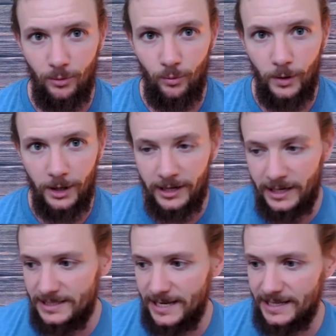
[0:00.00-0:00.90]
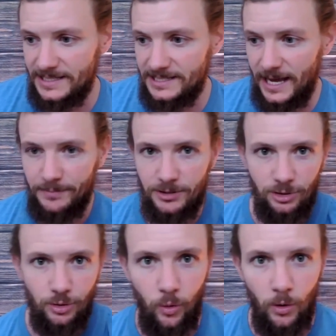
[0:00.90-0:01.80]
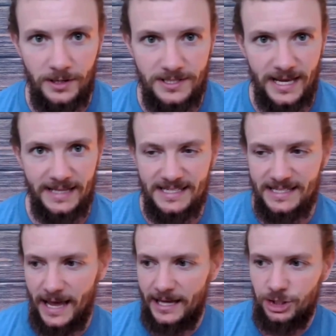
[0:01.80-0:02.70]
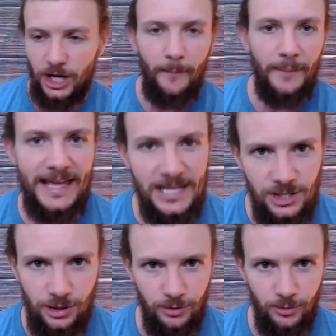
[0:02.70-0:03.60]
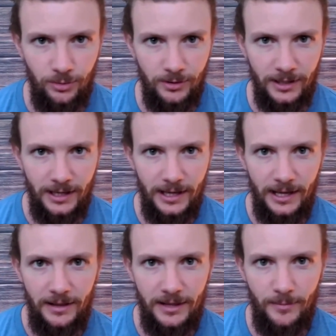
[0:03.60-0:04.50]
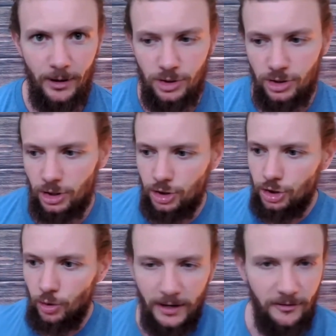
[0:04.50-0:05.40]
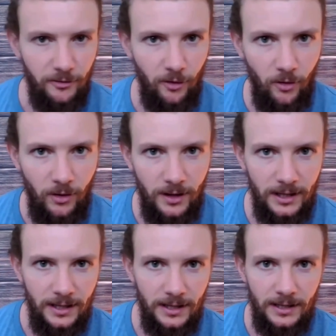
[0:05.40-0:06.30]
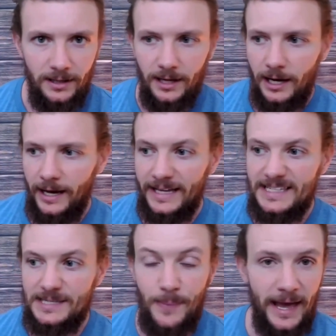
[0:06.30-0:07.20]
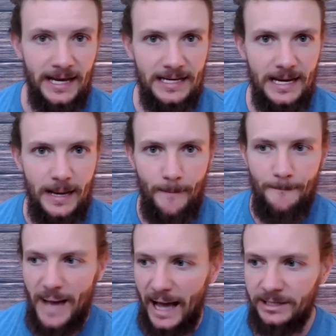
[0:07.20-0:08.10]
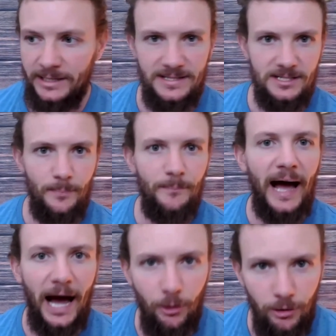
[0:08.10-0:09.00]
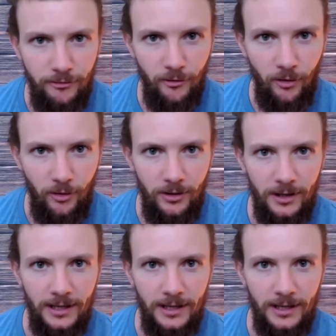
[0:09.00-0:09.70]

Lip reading: we're going to take steps towards and jump into the most joyful, expanded, balanced, powerful,